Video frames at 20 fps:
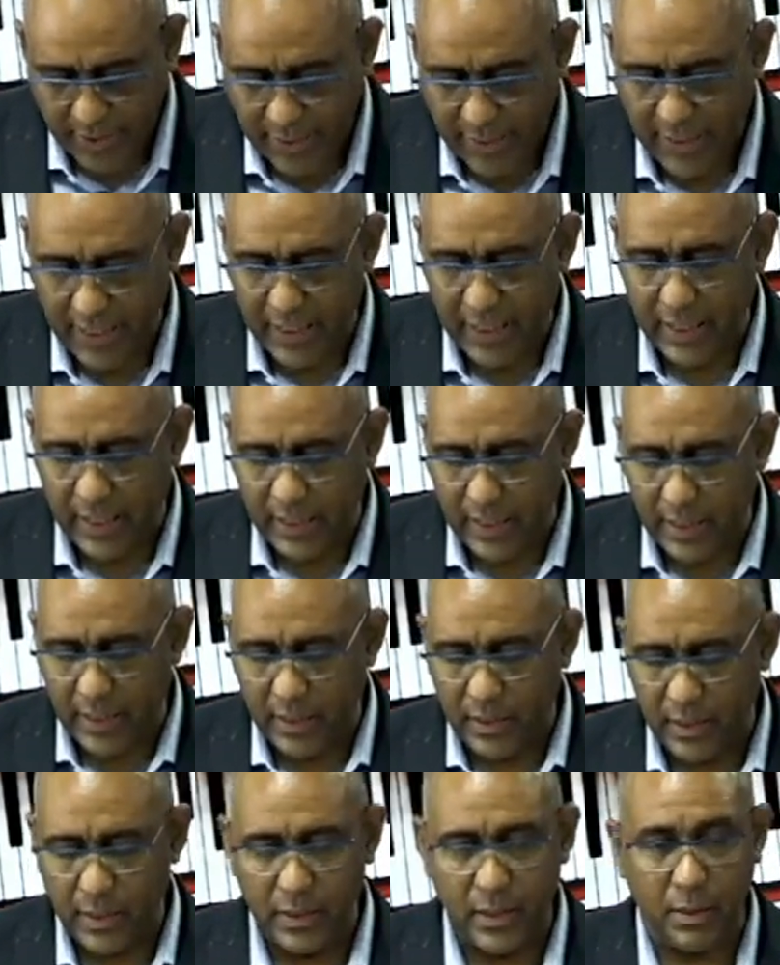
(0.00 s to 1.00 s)
in
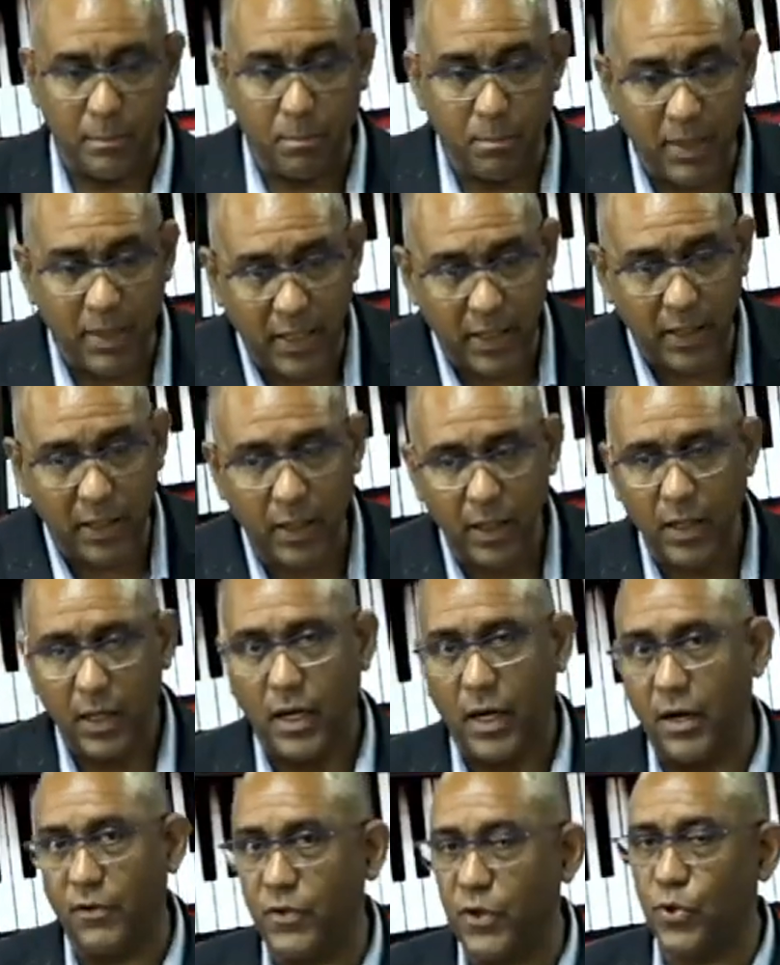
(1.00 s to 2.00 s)
the middle
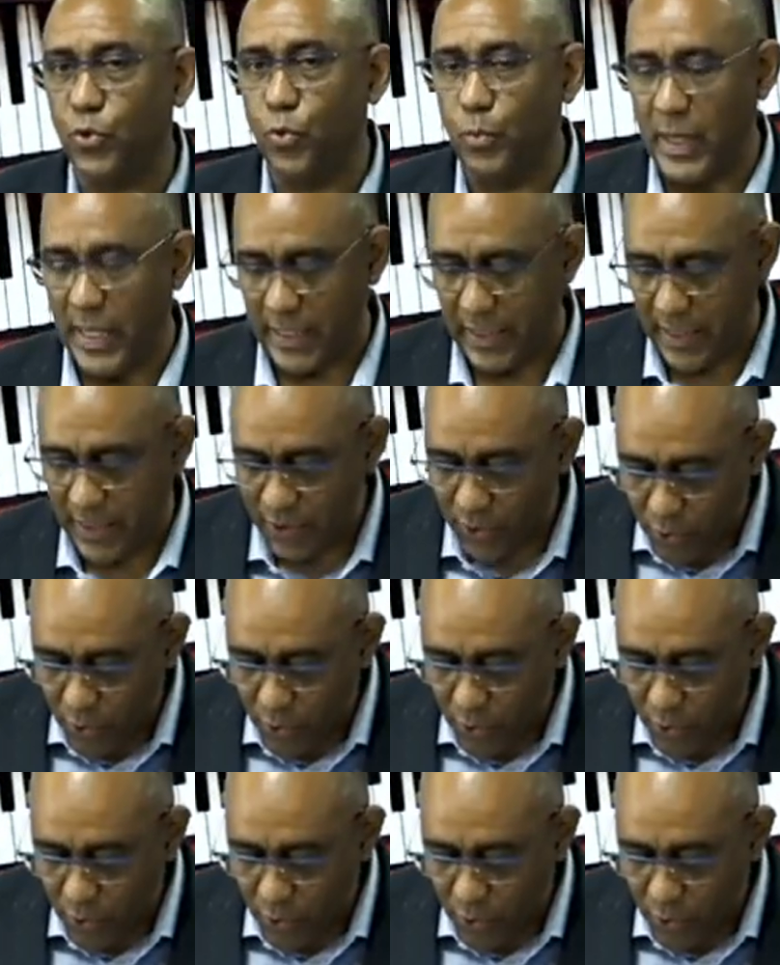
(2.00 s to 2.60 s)
of the two black keys.